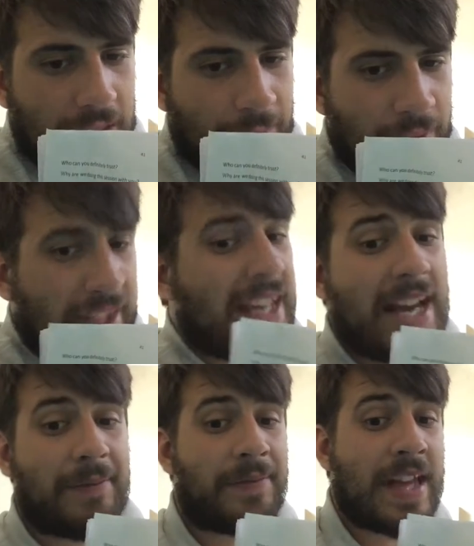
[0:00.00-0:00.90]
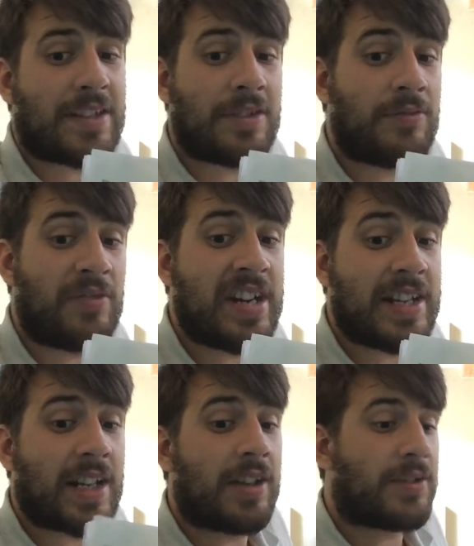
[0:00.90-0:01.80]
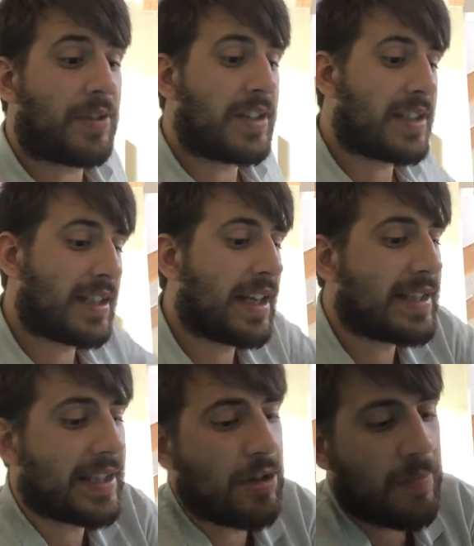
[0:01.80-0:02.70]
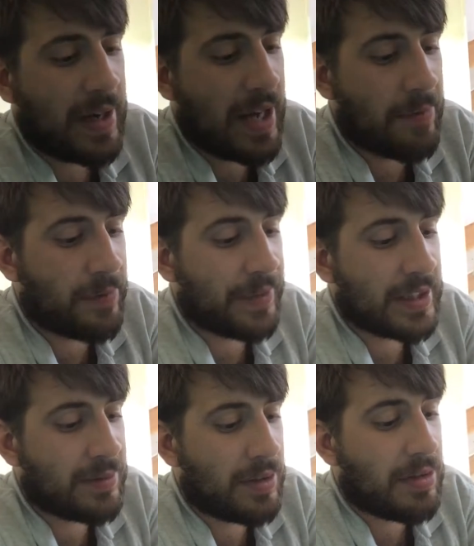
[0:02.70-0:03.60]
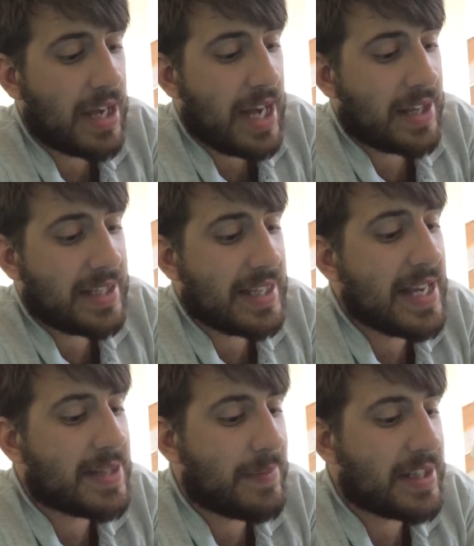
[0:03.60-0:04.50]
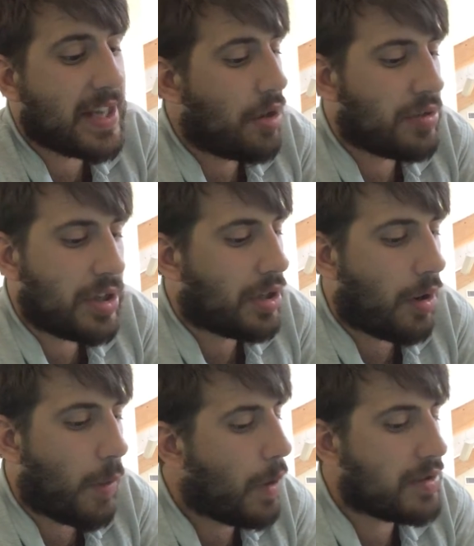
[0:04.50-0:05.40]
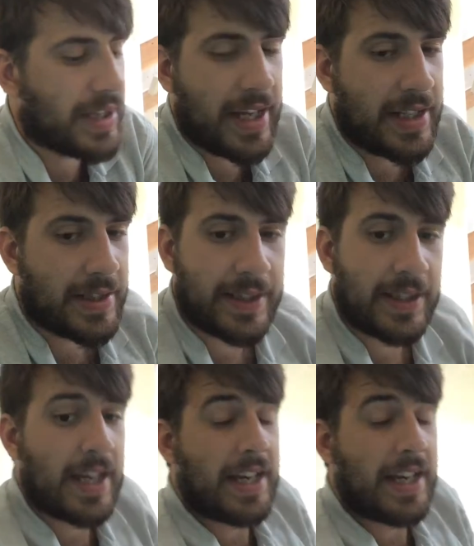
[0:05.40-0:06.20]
But they have their two really close friends that they tell about everything as well. And they say to me, no, I won't say anything.